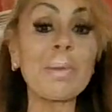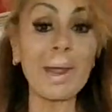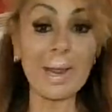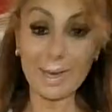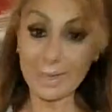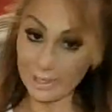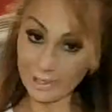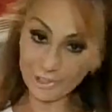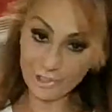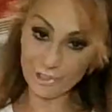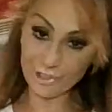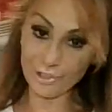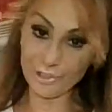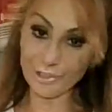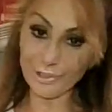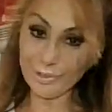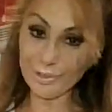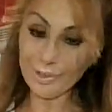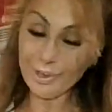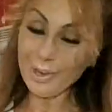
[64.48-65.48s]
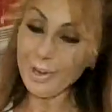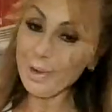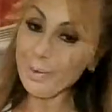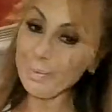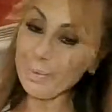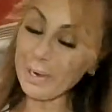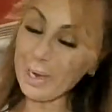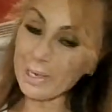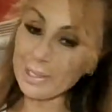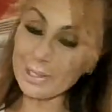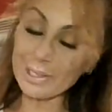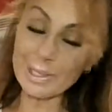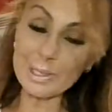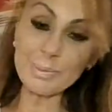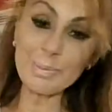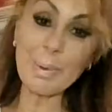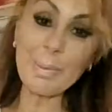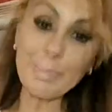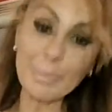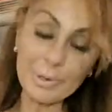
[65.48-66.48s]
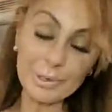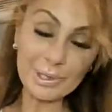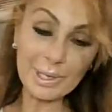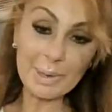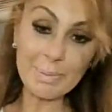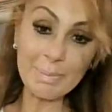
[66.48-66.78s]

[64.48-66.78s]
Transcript: May shirt, because it is my birthday